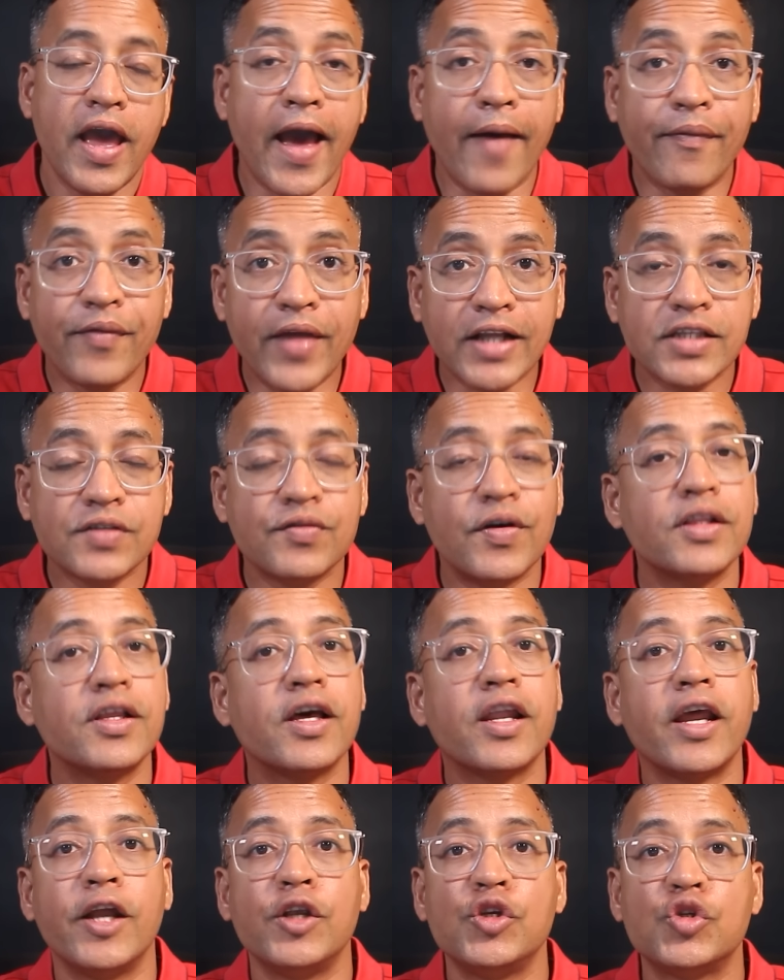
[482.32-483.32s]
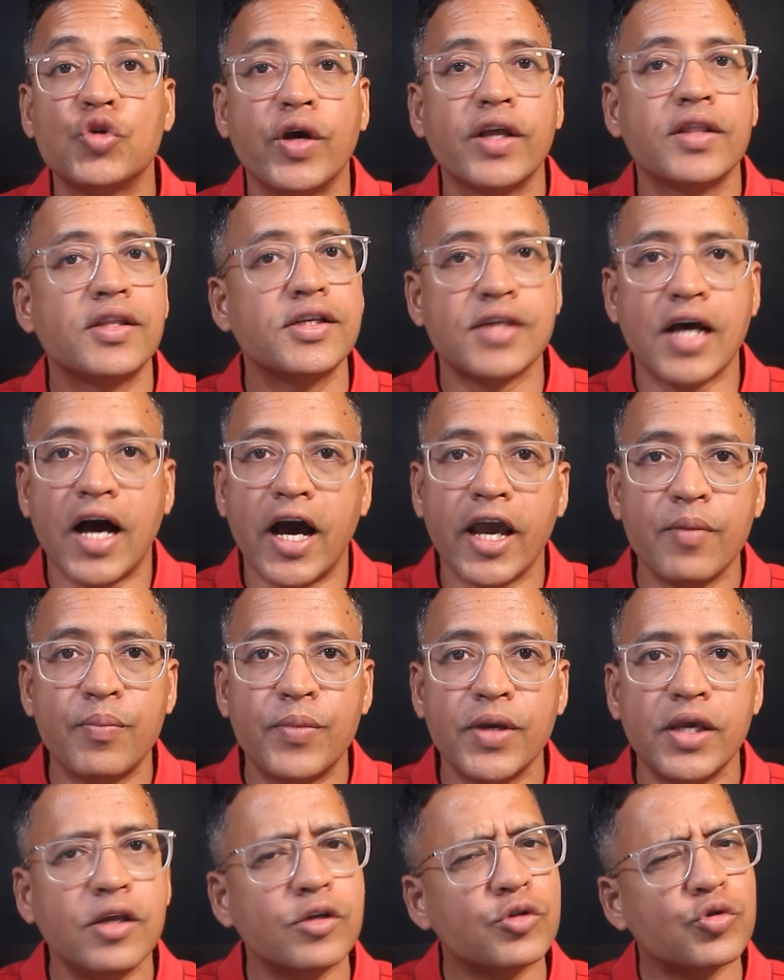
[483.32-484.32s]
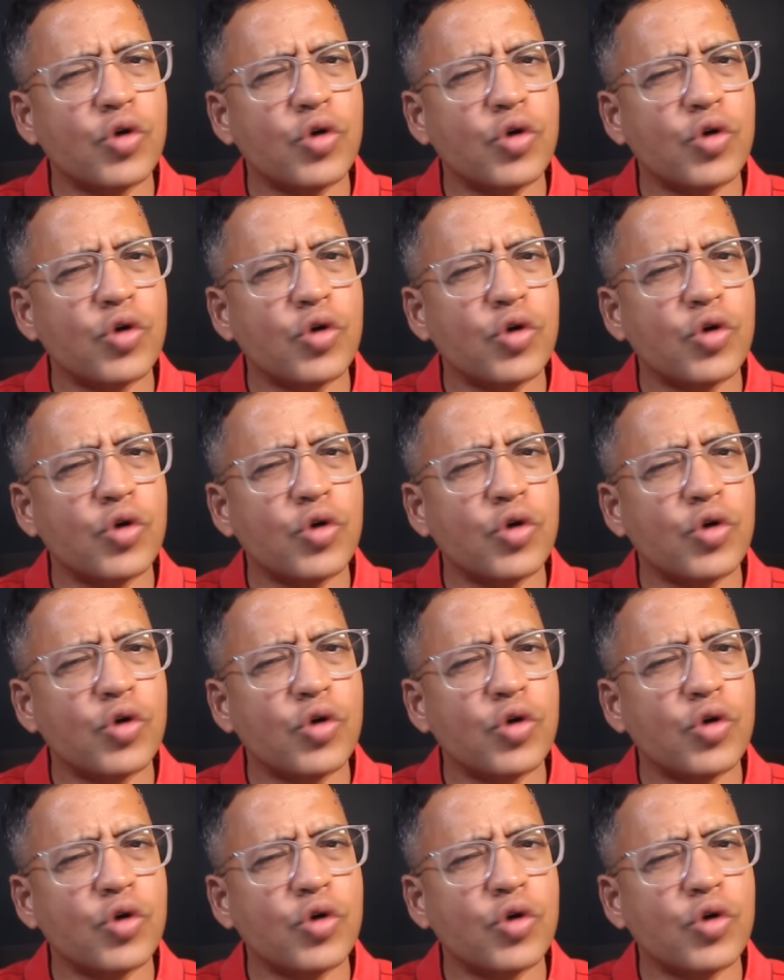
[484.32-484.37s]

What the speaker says: And that's why they're enjoying this high P.